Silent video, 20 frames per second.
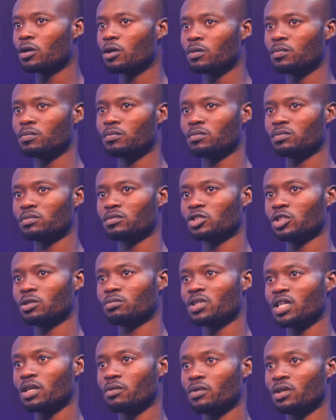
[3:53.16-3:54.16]
up,
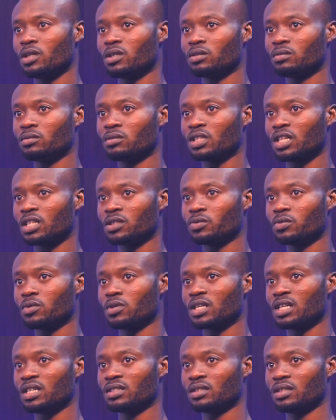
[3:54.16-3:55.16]
sometimes we start
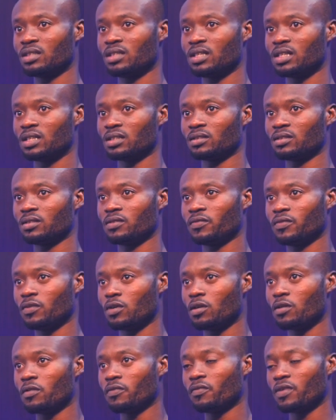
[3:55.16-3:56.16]
work as early as
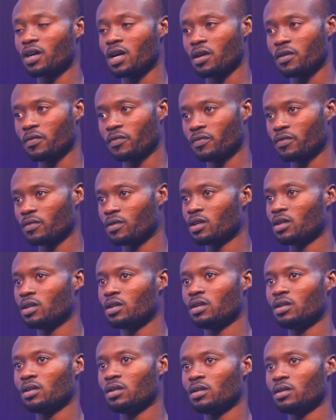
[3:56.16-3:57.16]
4, 5
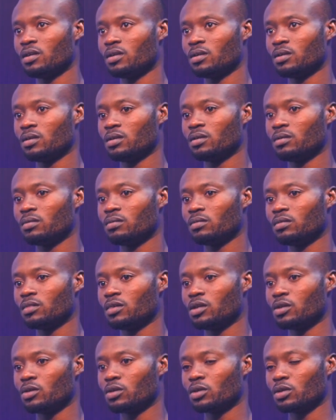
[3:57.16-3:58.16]

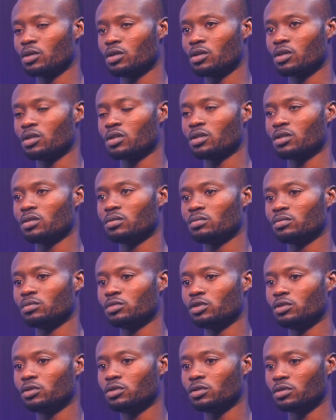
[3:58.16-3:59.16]
o'clock.
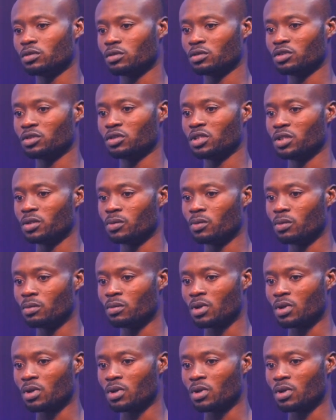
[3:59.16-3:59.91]
So the